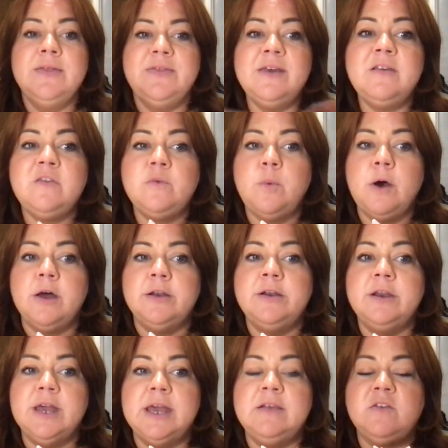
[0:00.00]
This
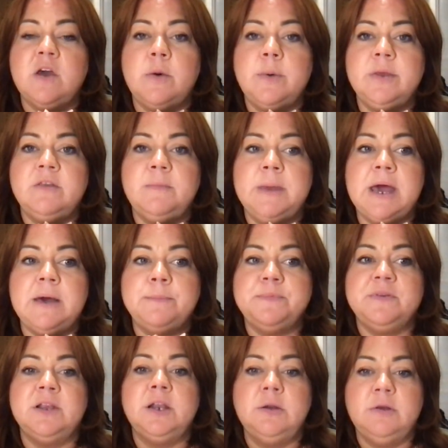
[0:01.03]
one is going to be
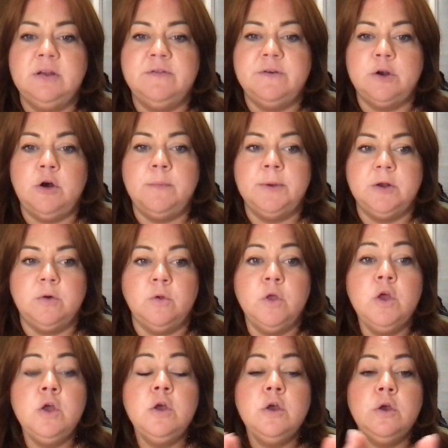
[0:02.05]
absolutely phenomenal.
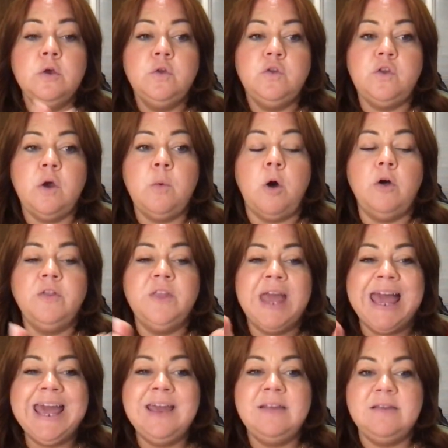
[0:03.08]
So on the
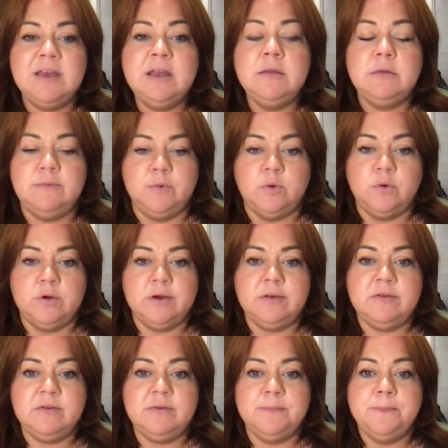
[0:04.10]
18th of
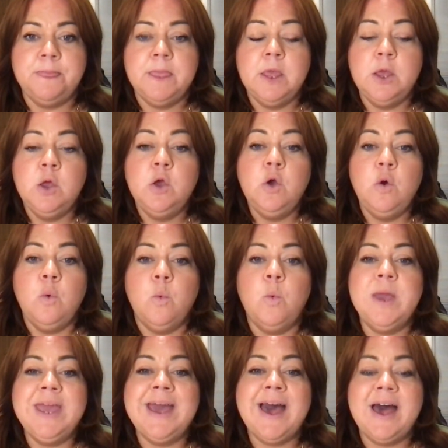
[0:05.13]
August,
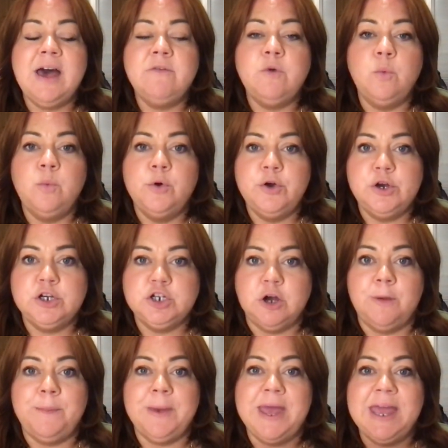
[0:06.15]
we have a
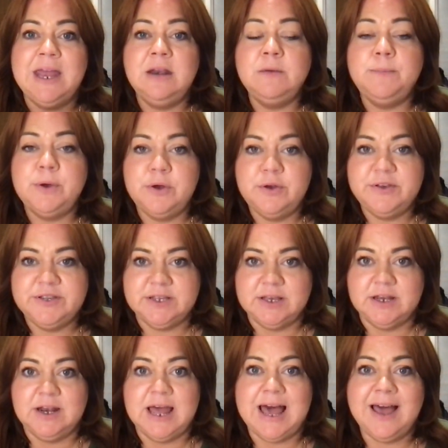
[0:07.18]
workshop in
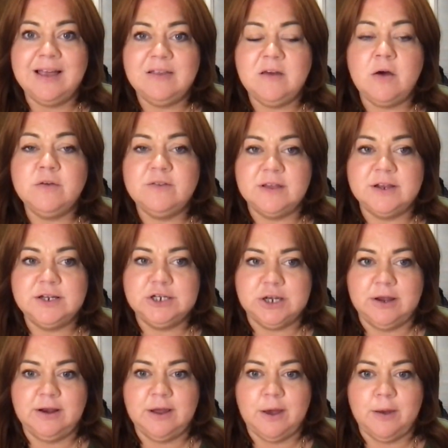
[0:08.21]
person at our
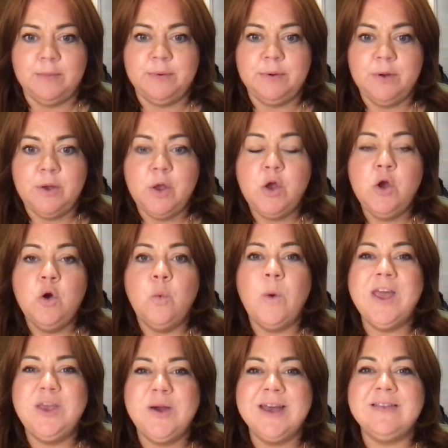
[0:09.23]
Sunshine Hub
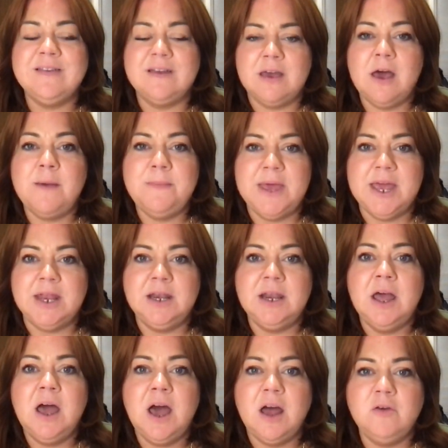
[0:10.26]
where you get to come
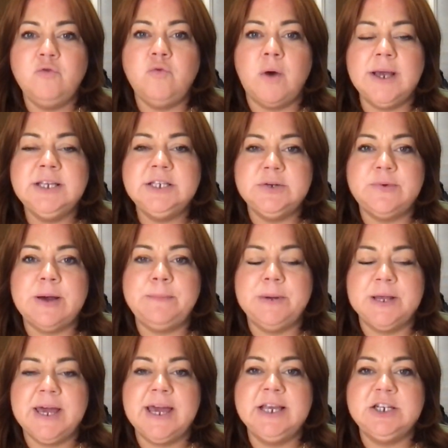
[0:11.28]
in and write your
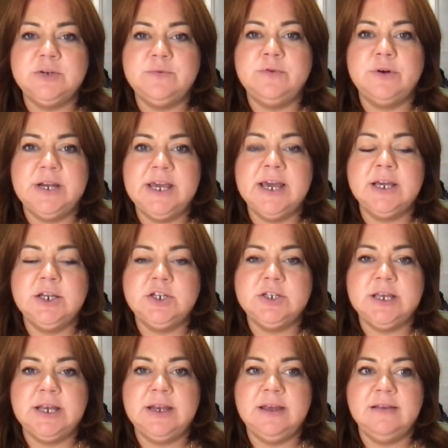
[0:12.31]
application for an
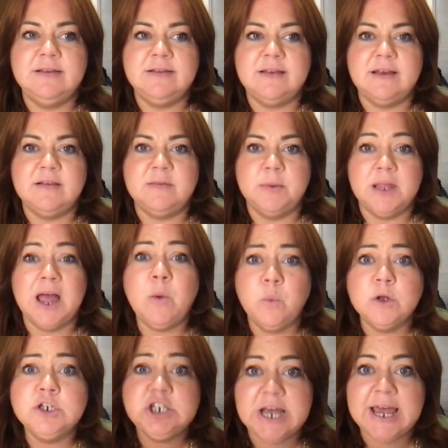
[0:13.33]
EHC needs assessment and
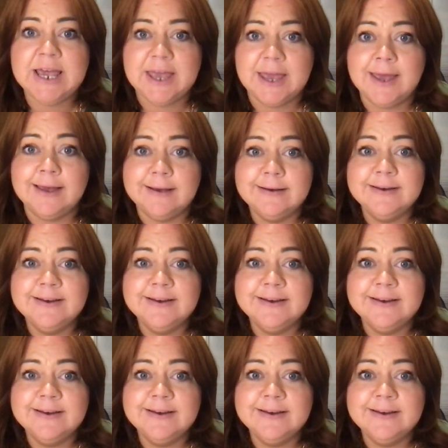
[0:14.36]
we'll check it.